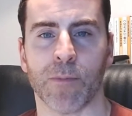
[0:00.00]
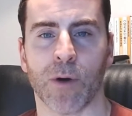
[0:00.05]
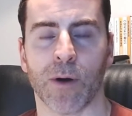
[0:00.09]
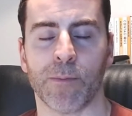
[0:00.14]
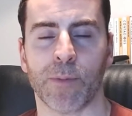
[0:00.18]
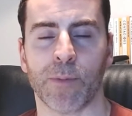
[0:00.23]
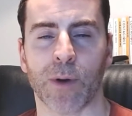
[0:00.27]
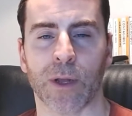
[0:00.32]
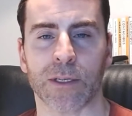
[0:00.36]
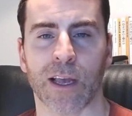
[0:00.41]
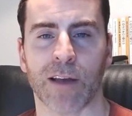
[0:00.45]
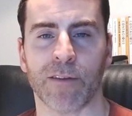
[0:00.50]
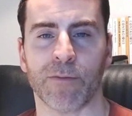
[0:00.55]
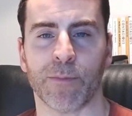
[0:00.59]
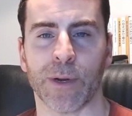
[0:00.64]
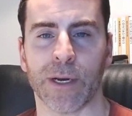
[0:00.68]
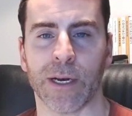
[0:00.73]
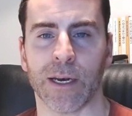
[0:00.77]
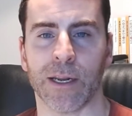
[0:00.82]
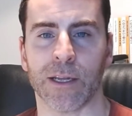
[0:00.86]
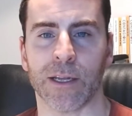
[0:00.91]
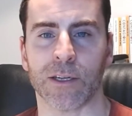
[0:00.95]
My bloods have
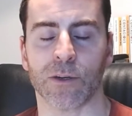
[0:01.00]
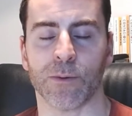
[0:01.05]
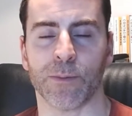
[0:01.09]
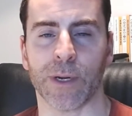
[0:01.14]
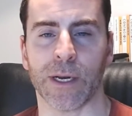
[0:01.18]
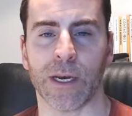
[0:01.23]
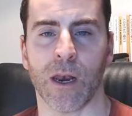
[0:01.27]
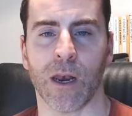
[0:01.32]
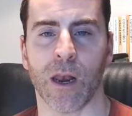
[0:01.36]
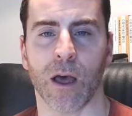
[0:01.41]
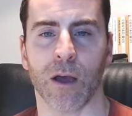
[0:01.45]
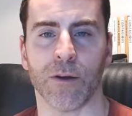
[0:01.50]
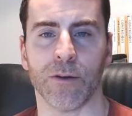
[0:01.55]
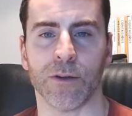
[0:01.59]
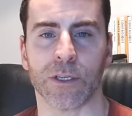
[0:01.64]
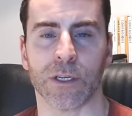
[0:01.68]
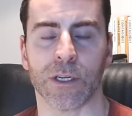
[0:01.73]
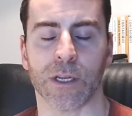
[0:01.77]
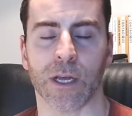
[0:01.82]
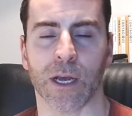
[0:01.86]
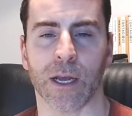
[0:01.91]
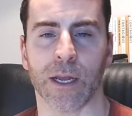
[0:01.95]
been a little bit low
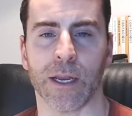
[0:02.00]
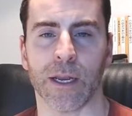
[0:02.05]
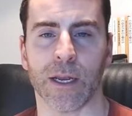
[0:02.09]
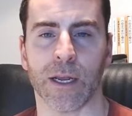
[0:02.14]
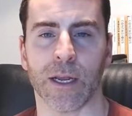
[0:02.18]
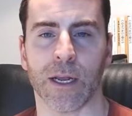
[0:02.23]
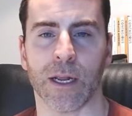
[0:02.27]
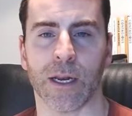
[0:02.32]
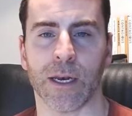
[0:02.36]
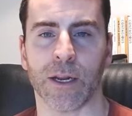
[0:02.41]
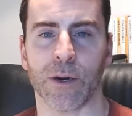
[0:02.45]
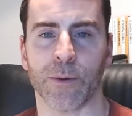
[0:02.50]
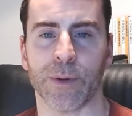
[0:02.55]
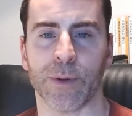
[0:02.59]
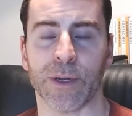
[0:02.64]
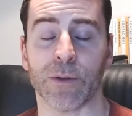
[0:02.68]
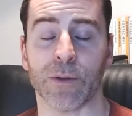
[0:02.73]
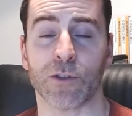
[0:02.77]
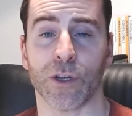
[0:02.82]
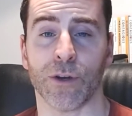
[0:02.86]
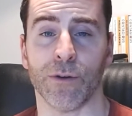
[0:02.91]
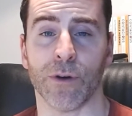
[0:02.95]
today, a little
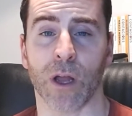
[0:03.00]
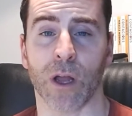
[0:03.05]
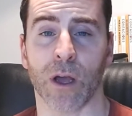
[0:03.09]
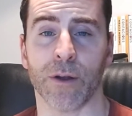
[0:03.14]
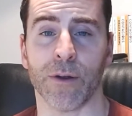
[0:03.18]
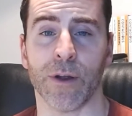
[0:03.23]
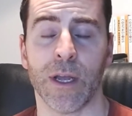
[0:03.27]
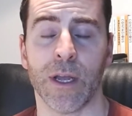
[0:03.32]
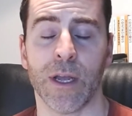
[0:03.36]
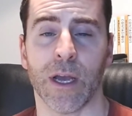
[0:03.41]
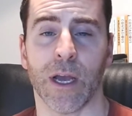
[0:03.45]
bit too low,